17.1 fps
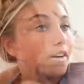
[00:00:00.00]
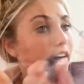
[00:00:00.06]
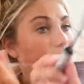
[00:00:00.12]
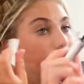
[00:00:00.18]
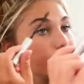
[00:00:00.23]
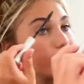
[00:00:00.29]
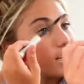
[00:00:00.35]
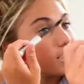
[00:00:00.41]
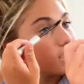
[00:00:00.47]

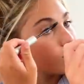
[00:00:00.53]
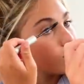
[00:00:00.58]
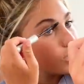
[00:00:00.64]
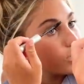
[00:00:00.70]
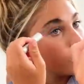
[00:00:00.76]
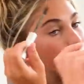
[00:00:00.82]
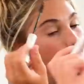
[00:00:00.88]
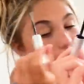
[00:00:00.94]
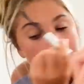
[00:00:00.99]
guys, first I'm
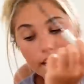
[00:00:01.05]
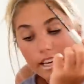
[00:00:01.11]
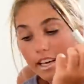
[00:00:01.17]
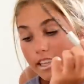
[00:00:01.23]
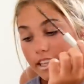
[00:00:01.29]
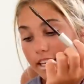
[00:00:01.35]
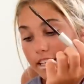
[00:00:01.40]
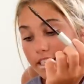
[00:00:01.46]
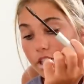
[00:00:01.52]
just
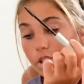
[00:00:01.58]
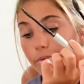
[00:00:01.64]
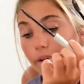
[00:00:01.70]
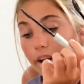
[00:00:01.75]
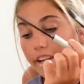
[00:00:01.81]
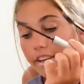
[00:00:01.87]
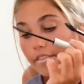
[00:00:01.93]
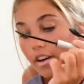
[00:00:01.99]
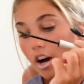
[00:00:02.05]
using this
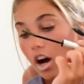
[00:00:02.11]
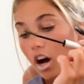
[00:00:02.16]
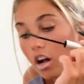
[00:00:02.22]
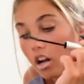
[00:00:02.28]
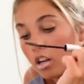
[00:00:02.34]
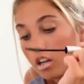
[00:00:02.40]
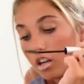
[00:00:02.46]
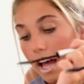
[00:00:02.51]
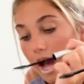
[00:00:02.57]

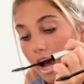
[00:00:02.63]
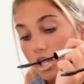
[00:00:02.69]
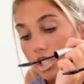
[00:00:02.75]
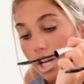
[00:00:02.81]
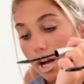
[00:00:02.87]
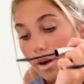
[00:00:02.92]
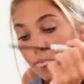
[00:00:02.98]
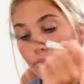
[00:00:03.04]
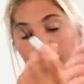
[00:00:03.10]
Nueva
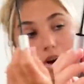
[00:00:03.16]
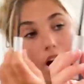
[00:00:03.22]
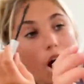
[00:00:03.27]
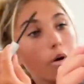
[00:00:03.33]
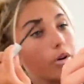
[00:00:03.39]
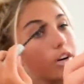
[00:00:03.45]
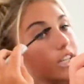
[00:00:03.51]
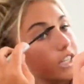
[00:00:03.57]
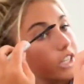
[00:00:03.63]
Lash and
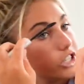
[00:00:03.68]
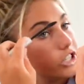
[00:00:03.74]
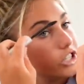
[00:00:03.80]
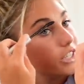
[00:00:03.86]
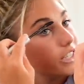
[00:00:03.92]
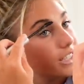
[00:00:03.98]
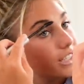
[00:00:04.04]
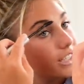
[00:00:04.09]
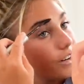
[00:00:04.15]
Brow
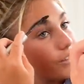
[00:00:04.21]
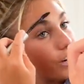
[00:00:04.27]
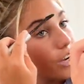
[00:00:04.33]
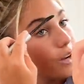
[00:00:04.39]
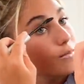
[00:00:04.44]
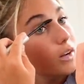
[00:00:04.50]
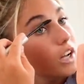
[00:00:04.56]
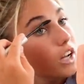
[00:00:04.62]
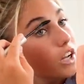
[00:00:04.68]
Conditioning
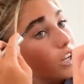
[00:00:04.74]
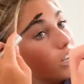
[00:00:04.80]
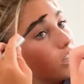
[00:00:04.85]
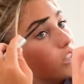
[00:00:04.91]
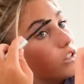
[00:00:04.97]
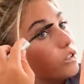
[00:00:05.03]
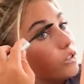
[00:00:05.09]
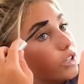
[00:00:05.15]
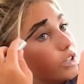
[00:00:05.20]
Serum
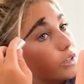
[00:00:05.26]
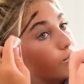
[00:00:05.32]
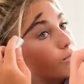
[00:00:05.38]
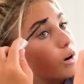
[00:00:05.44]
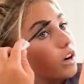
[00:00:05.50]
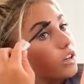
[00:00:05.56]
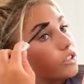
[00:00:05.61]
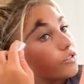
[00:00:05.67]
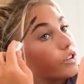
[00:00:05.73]
to just
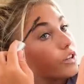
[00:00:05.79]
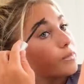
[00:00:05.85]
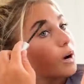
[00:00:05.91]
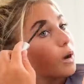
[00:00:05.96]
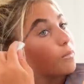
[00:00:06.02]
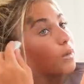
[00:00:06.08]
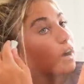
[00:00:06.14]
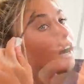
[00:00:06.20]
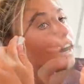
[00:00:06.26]
brush through
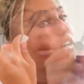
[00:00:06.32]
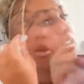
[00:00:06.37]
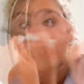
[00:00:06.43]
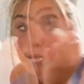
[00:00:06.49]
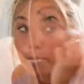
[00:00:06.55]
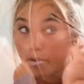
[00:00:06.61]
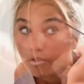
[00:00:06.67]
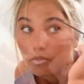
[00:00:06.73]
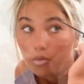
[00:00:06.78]
my brows
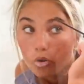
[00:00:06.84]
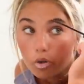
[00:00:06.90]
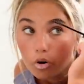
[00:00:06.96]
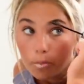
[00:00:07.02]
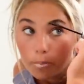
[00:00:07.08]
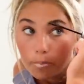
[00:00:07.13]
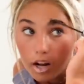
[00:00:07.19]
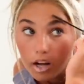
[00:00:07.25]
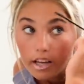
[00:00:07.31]

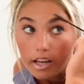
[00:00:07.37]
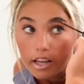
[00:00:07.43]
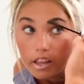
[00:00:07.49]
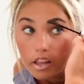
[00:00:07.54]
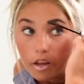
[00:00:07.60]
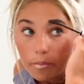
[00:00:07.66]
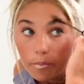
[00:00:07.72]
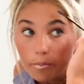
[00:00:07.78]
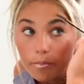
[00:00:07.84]
before
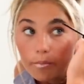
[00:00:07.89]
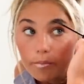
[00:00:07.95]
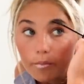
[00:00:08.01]
plucking them.